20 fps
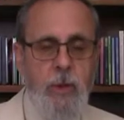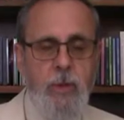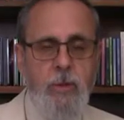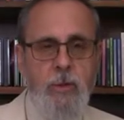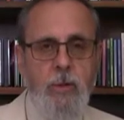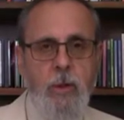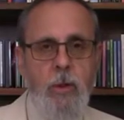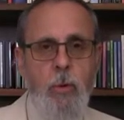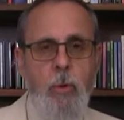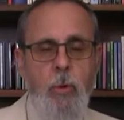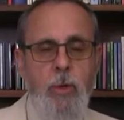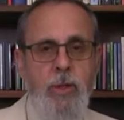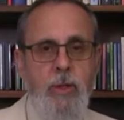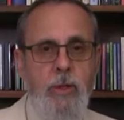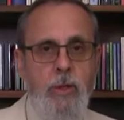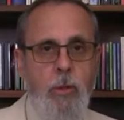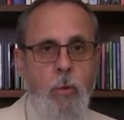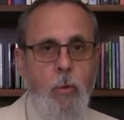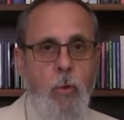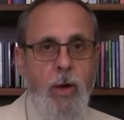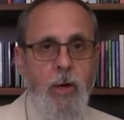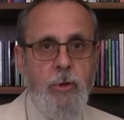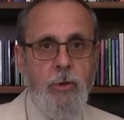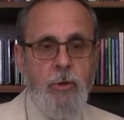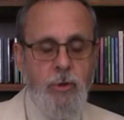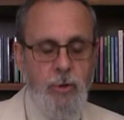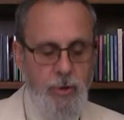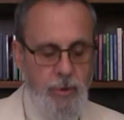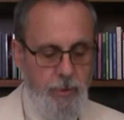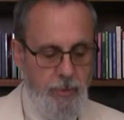Here's a quiz
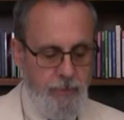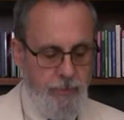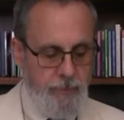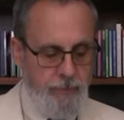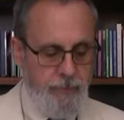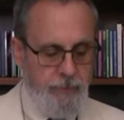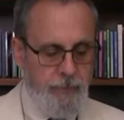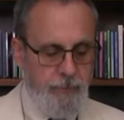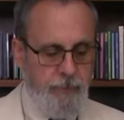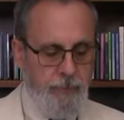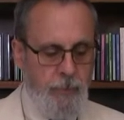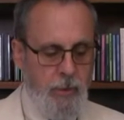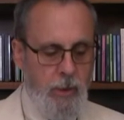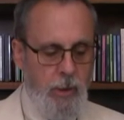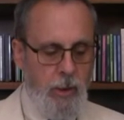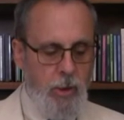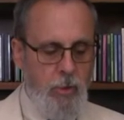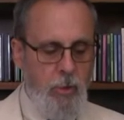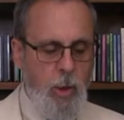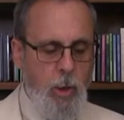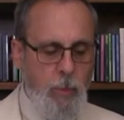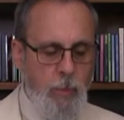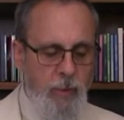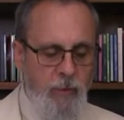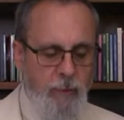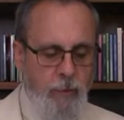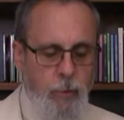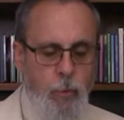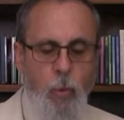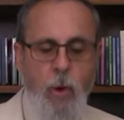question. a group
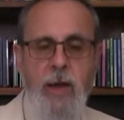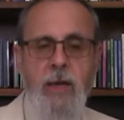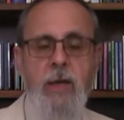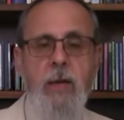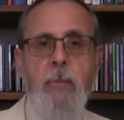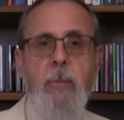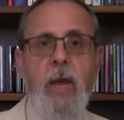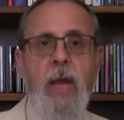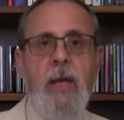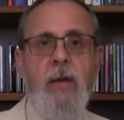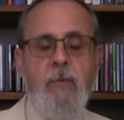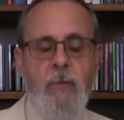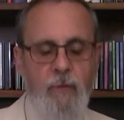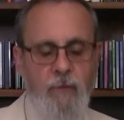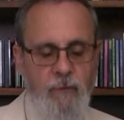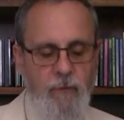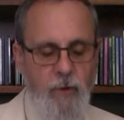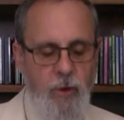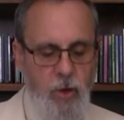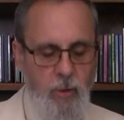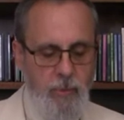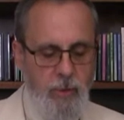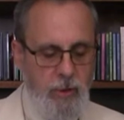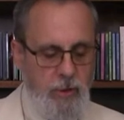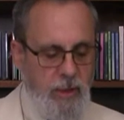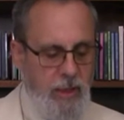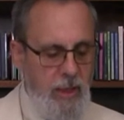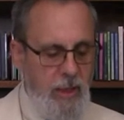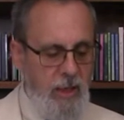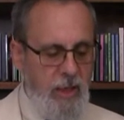of 20 men
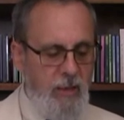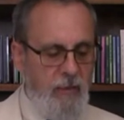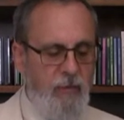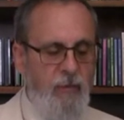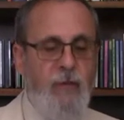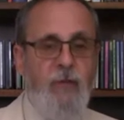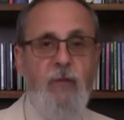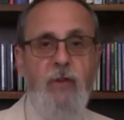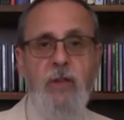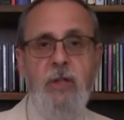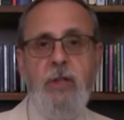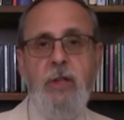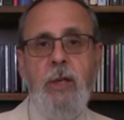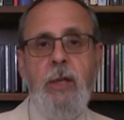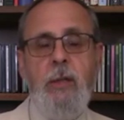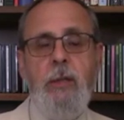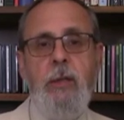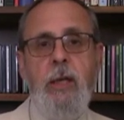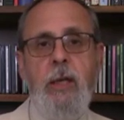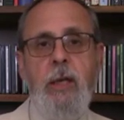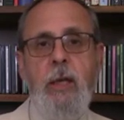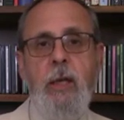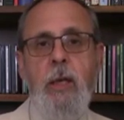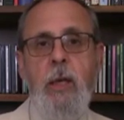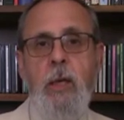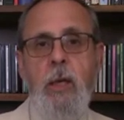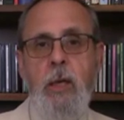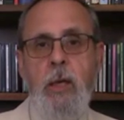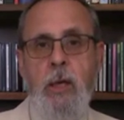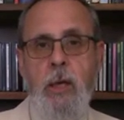verbally and physically
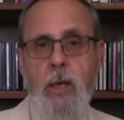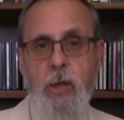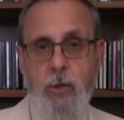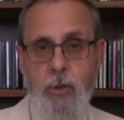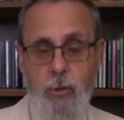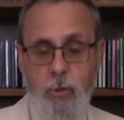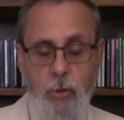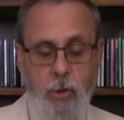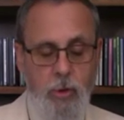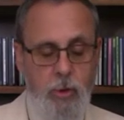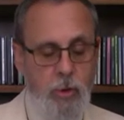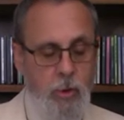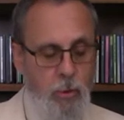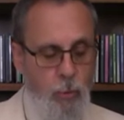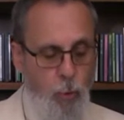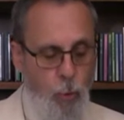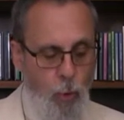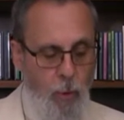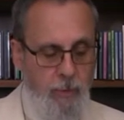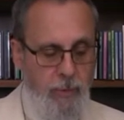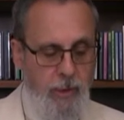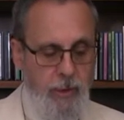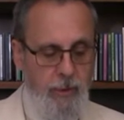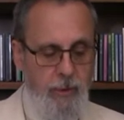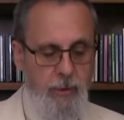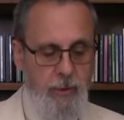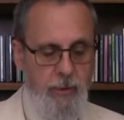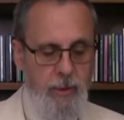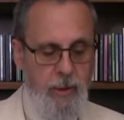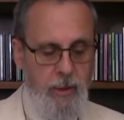assaulted a
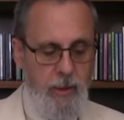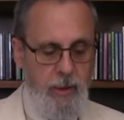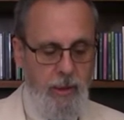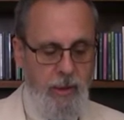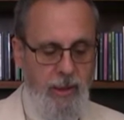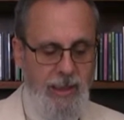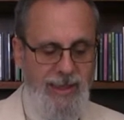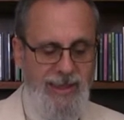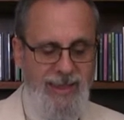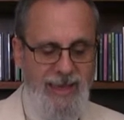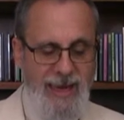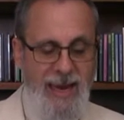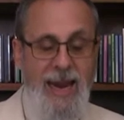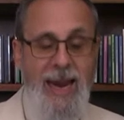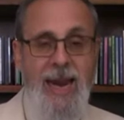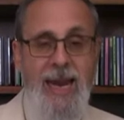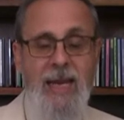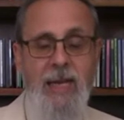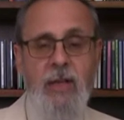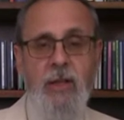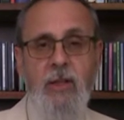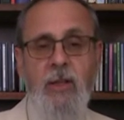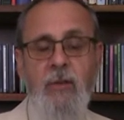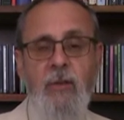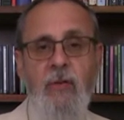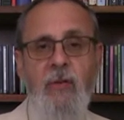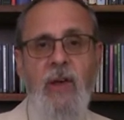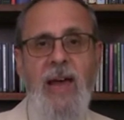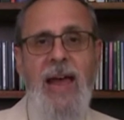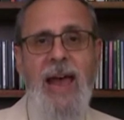woman. They hated
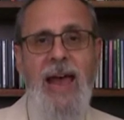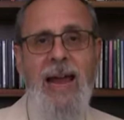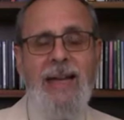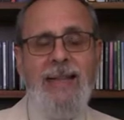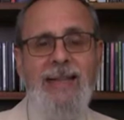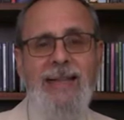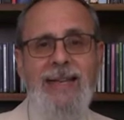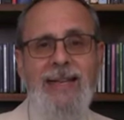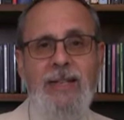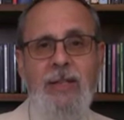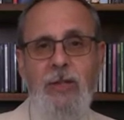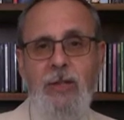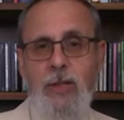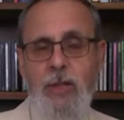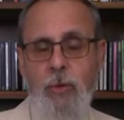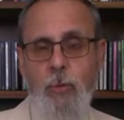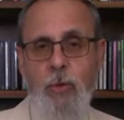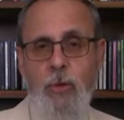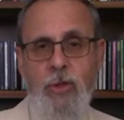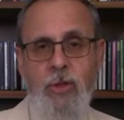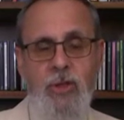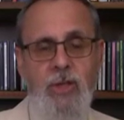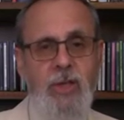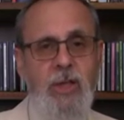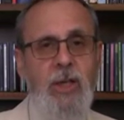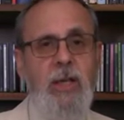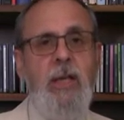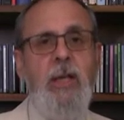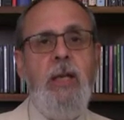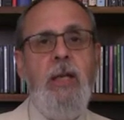the fact that she was
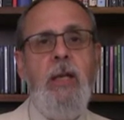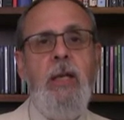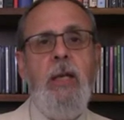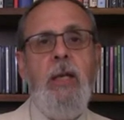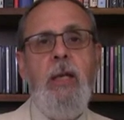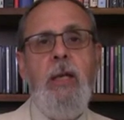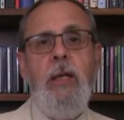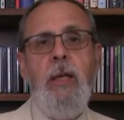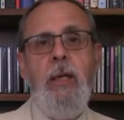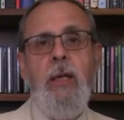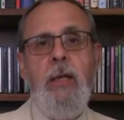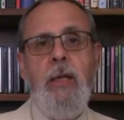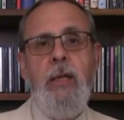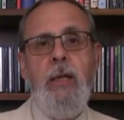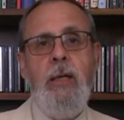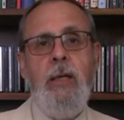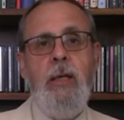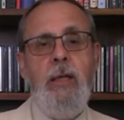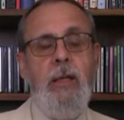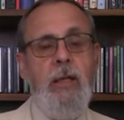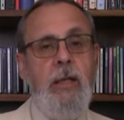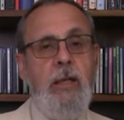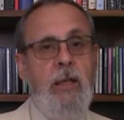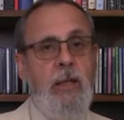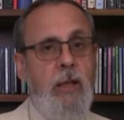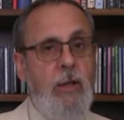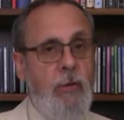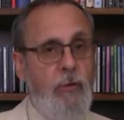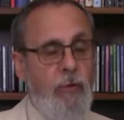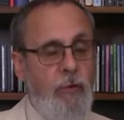sitting
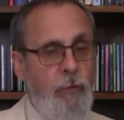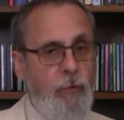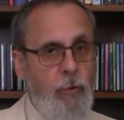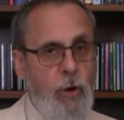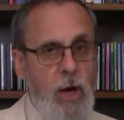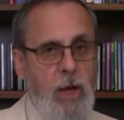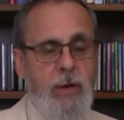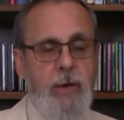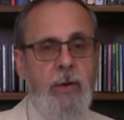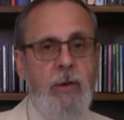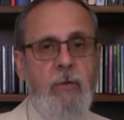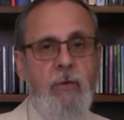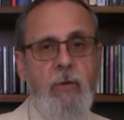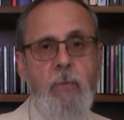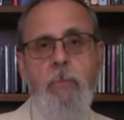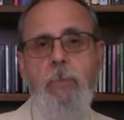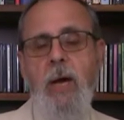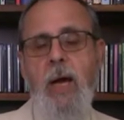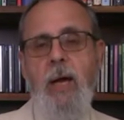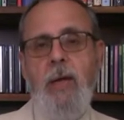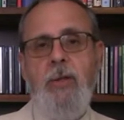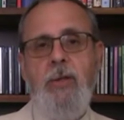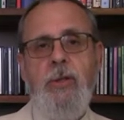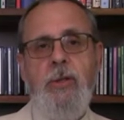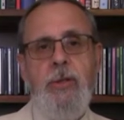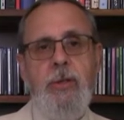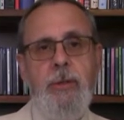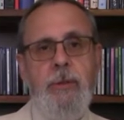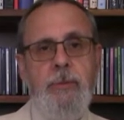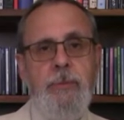in the front of a
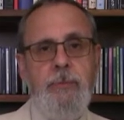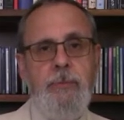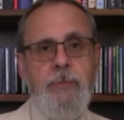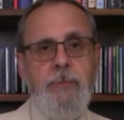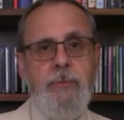bus.